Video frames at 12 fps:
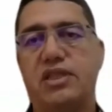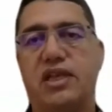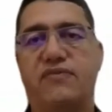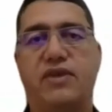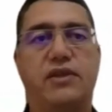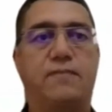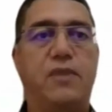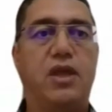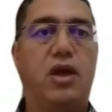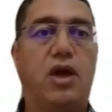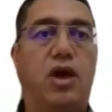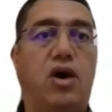event.
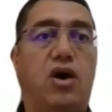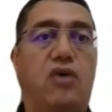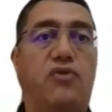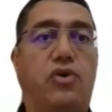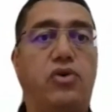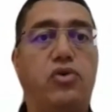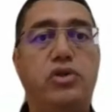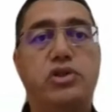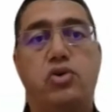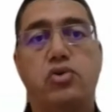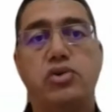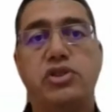For those
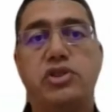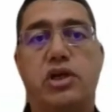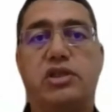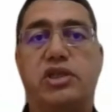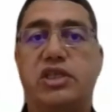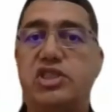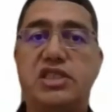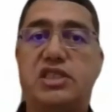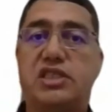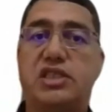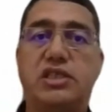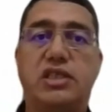who is not
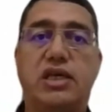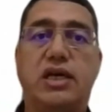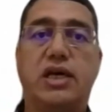registered